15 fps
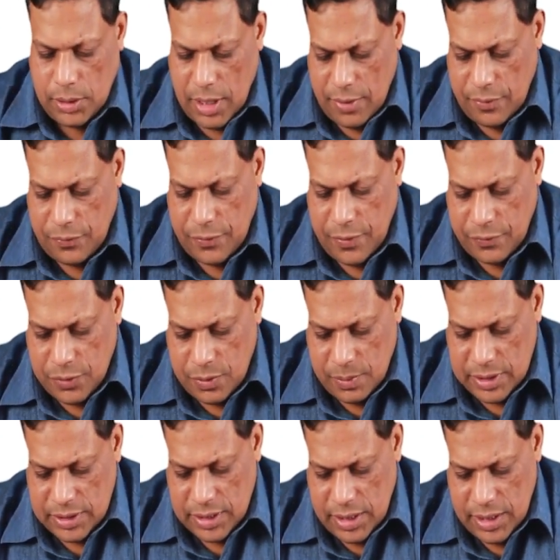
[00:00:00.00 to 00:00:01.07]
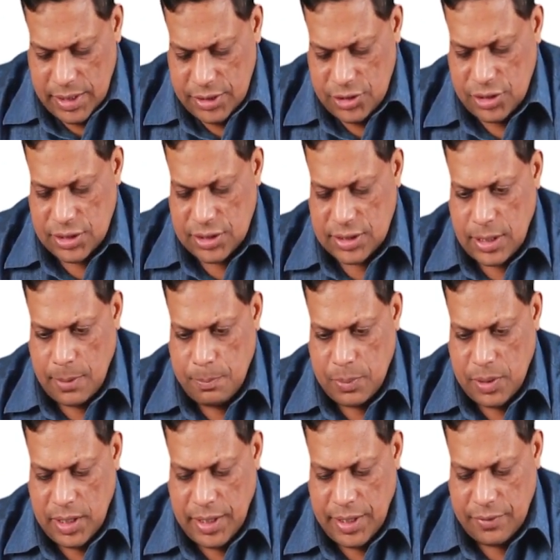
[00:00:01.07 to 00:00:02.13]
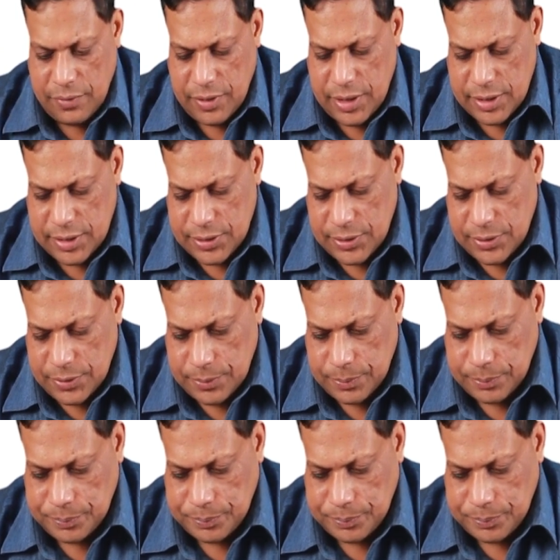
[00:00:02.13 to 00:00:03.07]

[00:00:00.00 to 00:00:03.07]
The fifth muscle is subclavius.